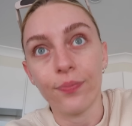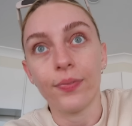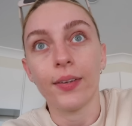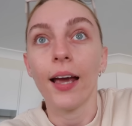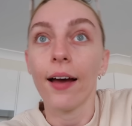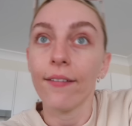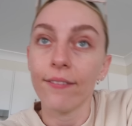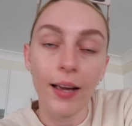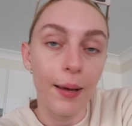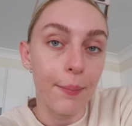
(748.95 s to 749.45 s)

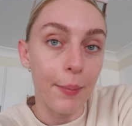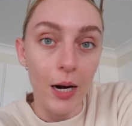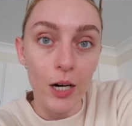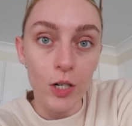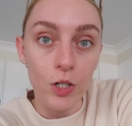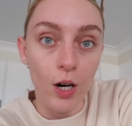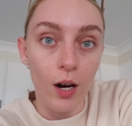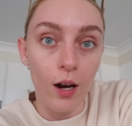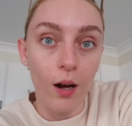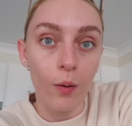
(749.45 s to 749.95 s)
cafe
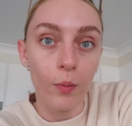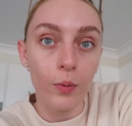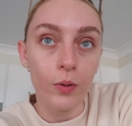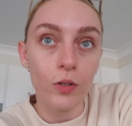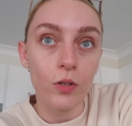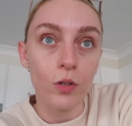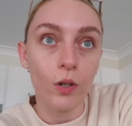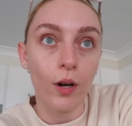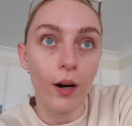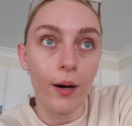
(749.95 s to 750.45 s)
manager
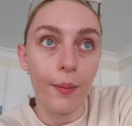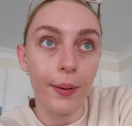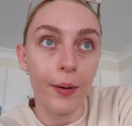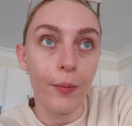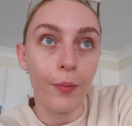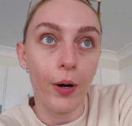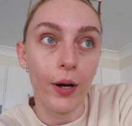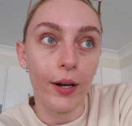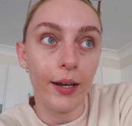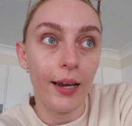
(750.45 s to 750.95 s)
was going to be
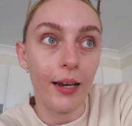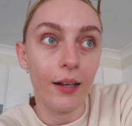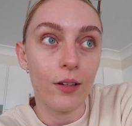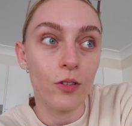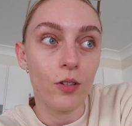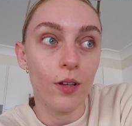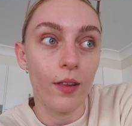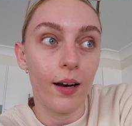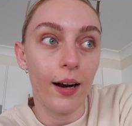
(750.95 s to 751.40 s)
working so